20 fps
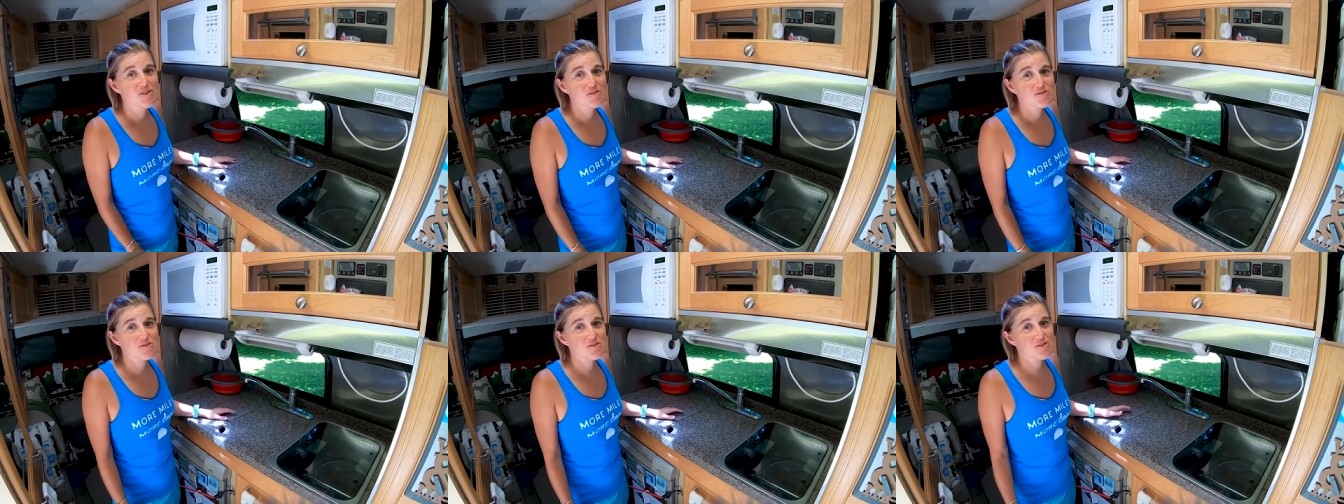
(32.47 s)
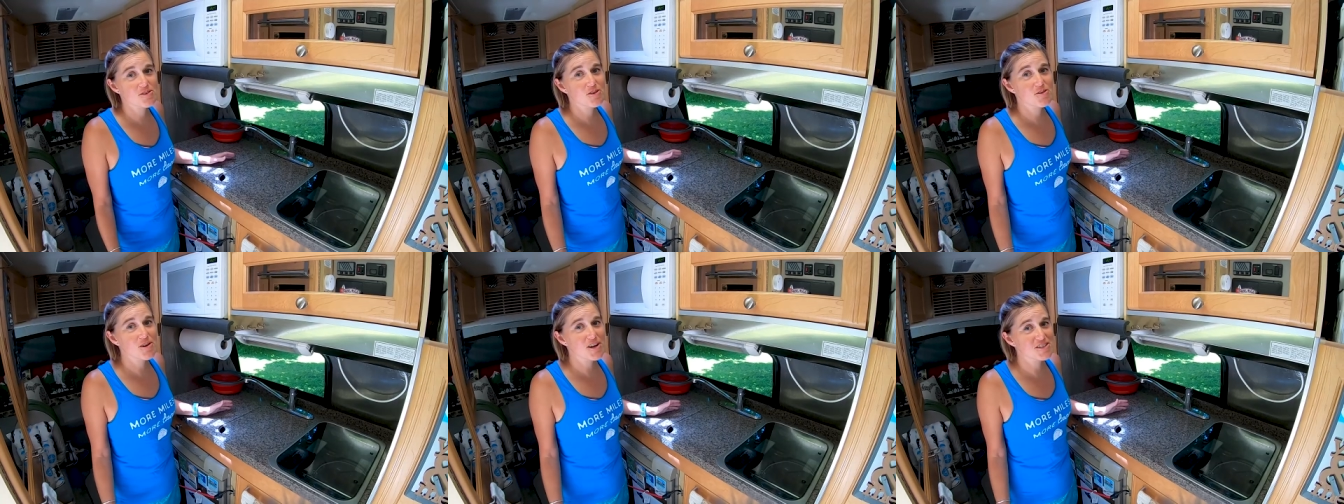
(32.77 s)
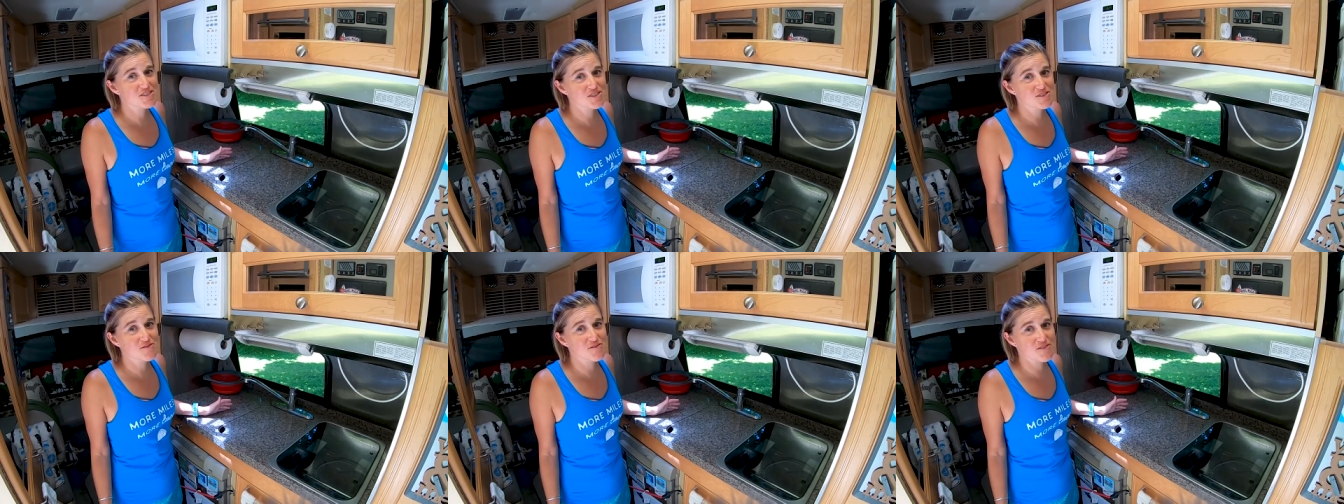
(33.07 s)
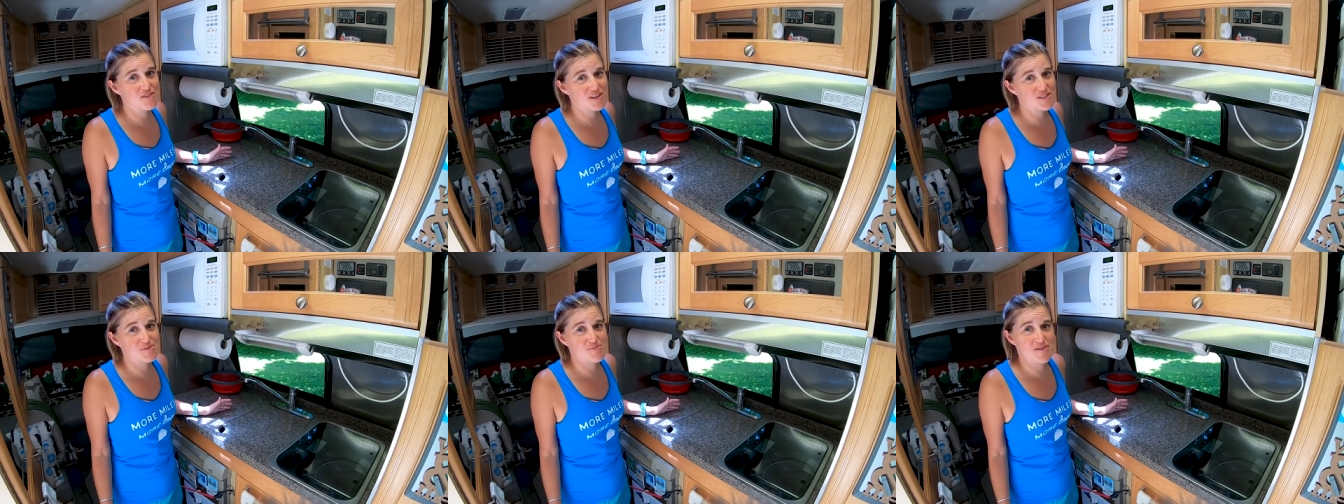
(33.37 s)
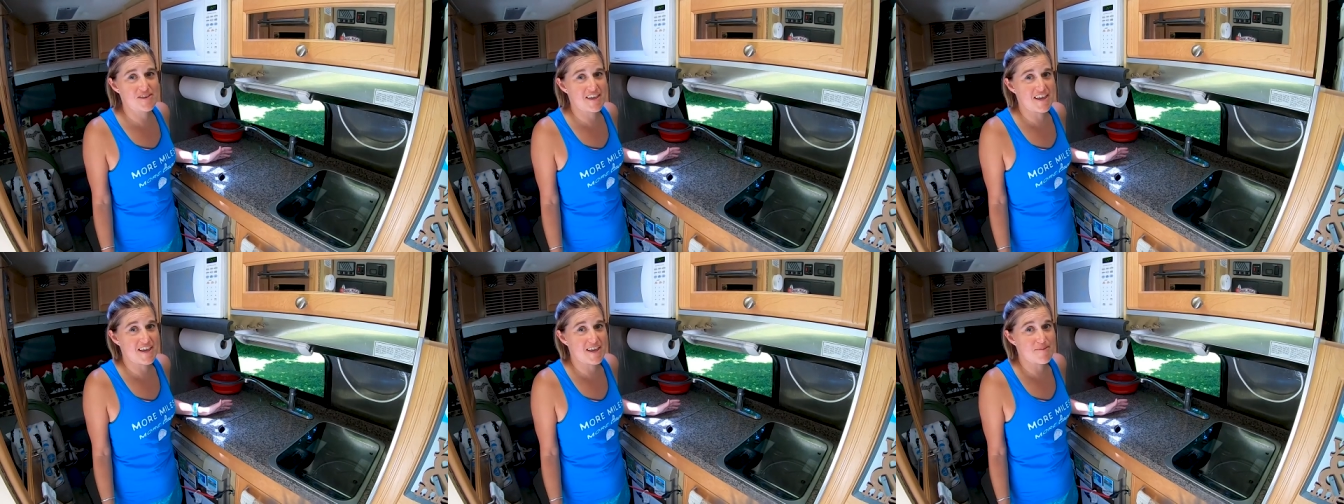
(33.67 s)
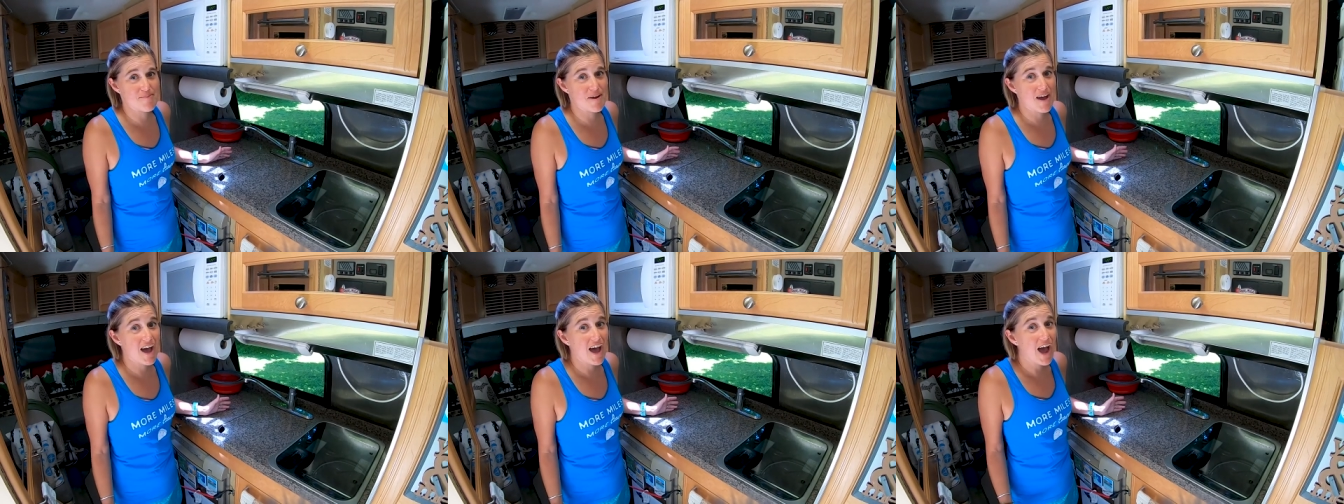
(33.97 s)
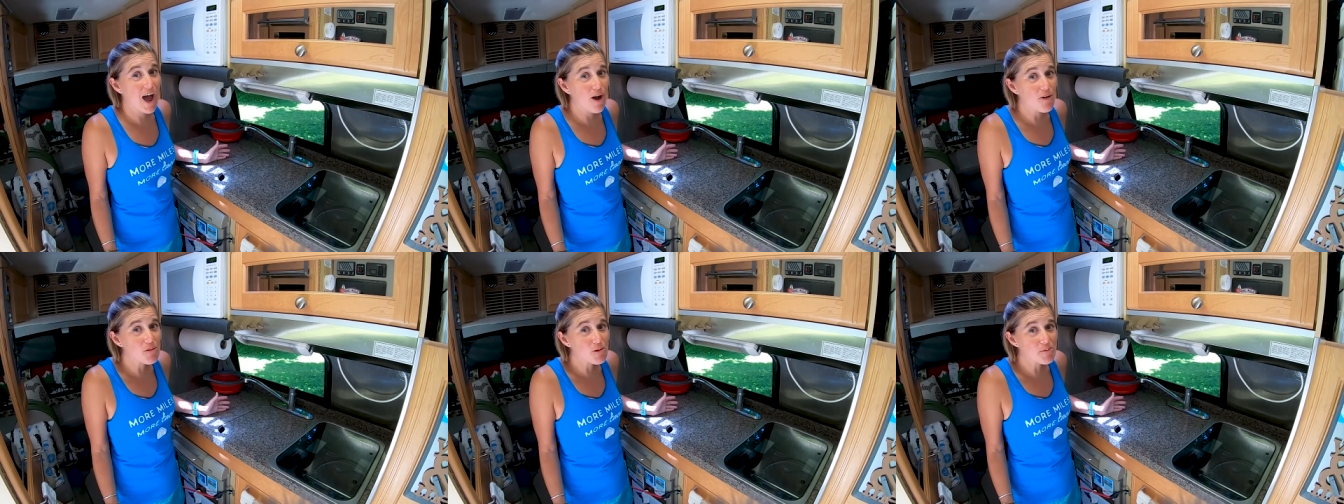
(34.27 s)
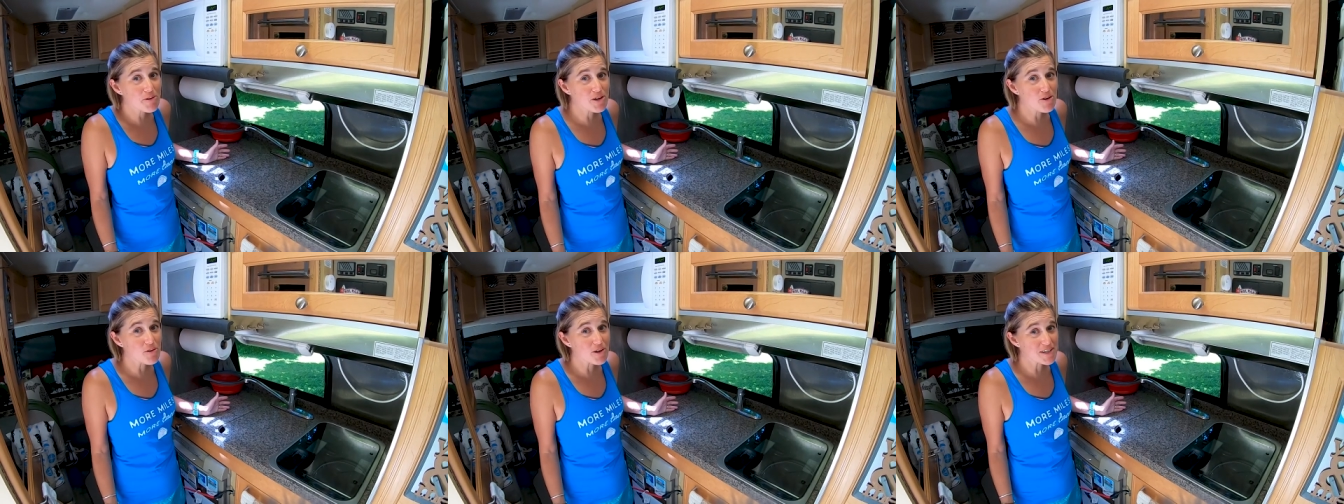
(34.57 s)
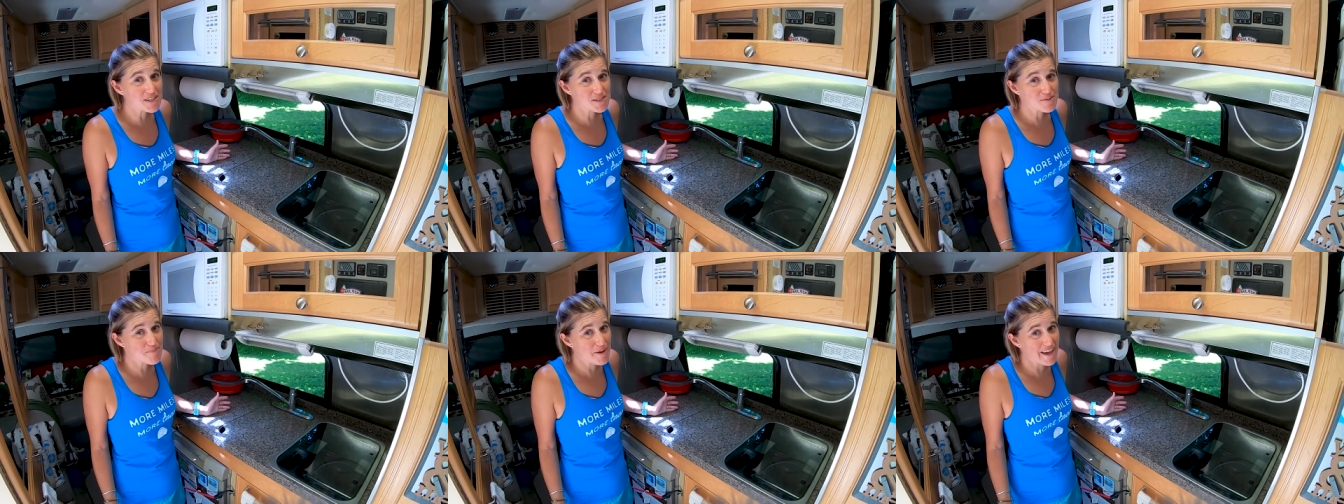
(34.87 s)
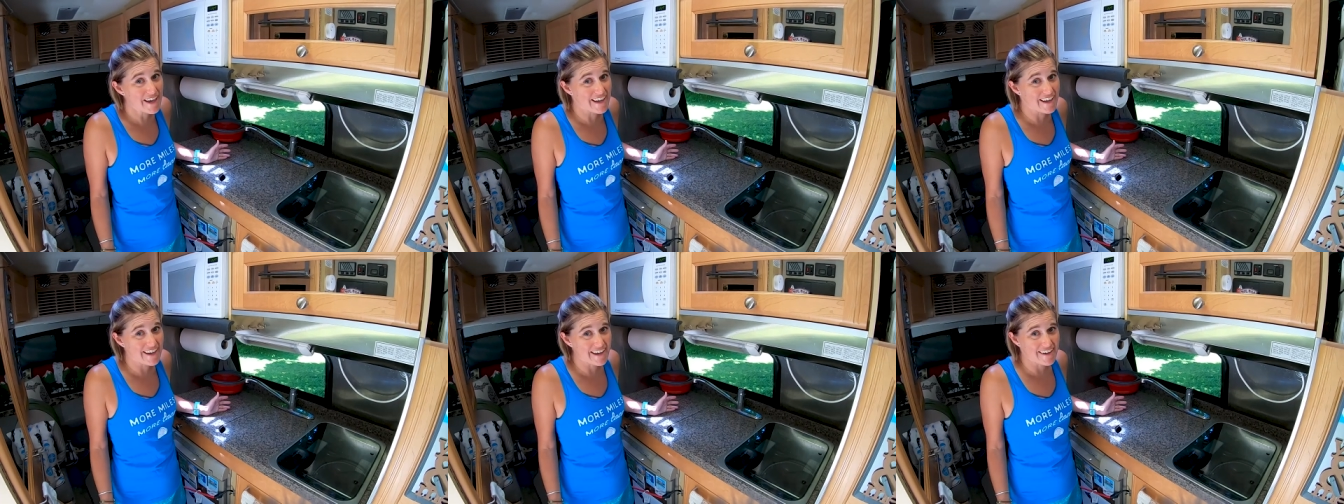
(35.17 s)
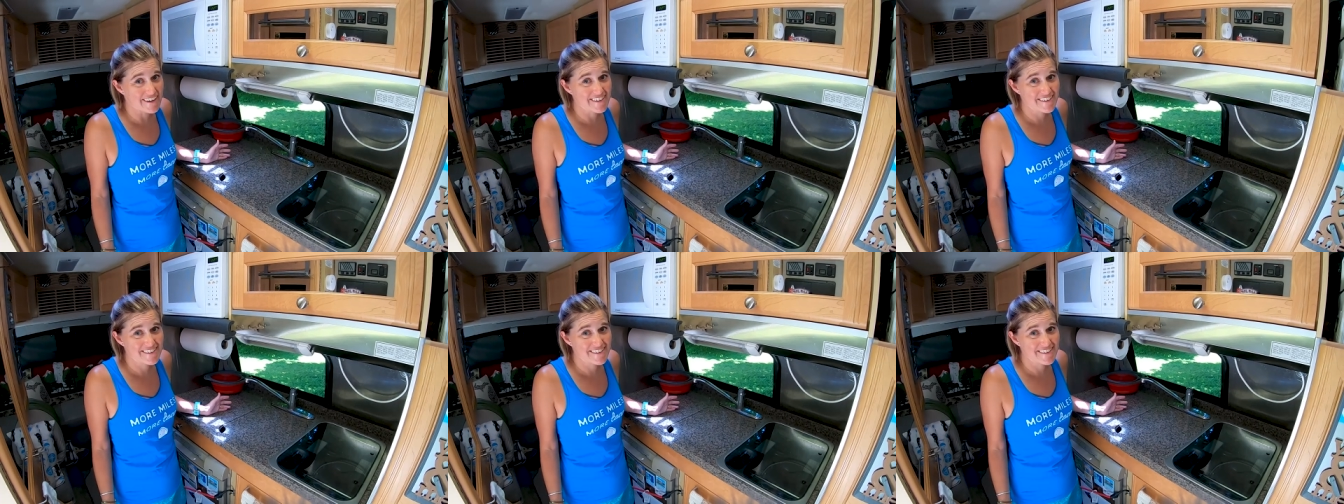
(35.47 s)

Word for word: So the question for us became, how are we going to bake?